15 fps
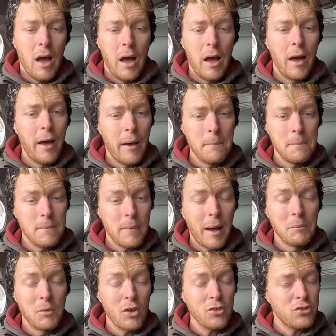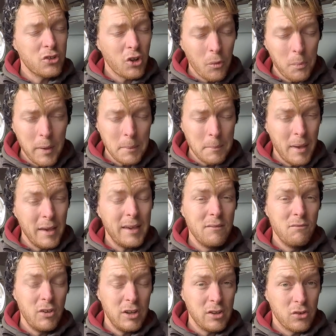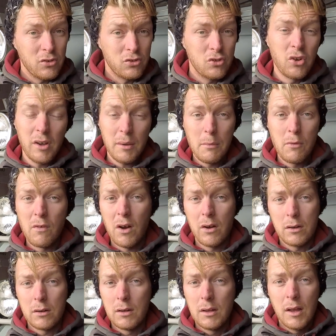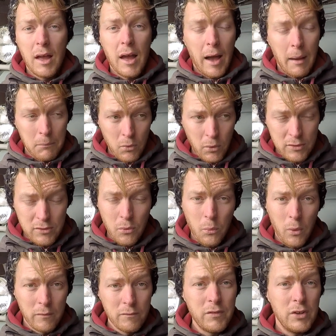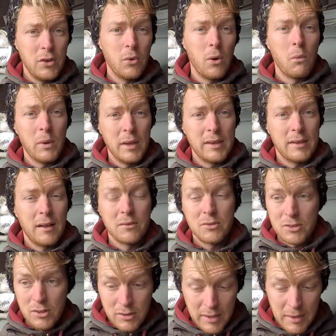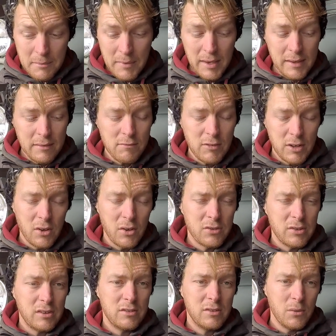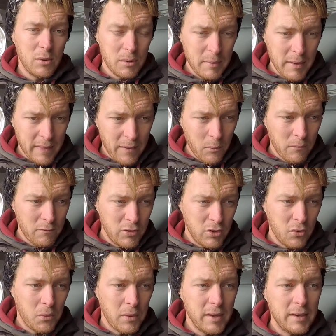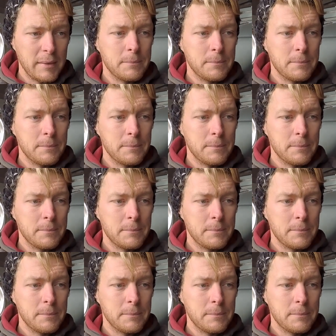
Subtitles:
I'm not stopping making videos, don't get me wrong. I'm going to 1 video a week. I'll still keep making videos. I still want to make that 1 video a week.